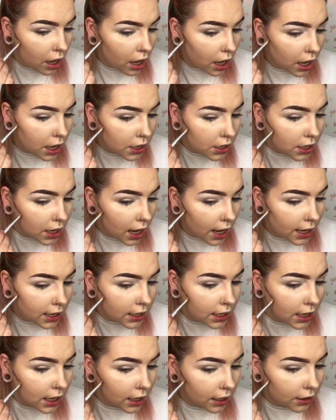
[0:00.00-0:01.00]
and I
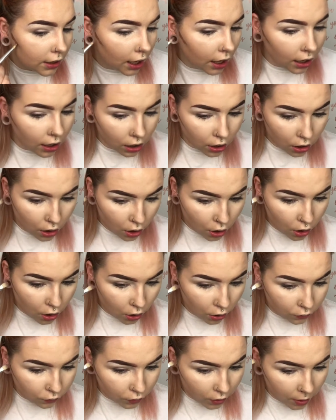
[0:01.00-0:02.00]
take that
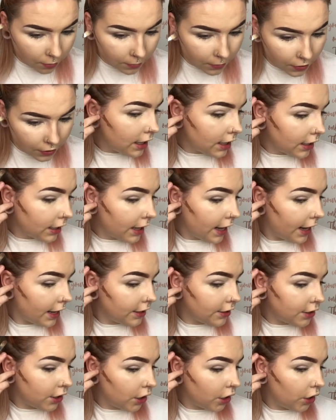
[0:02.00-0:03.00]
from
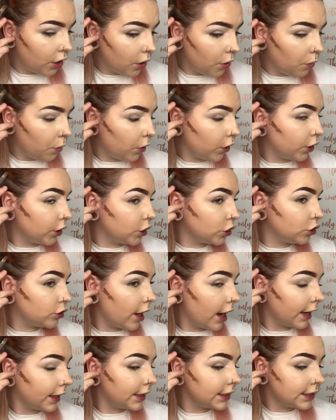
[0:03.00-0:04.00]
kinda where your
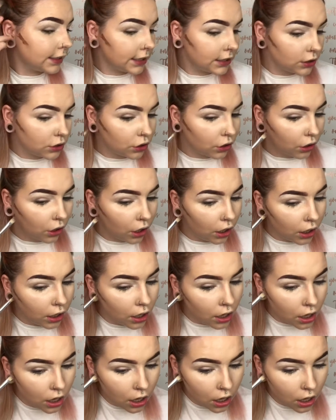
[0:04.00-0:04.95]
tragus is there,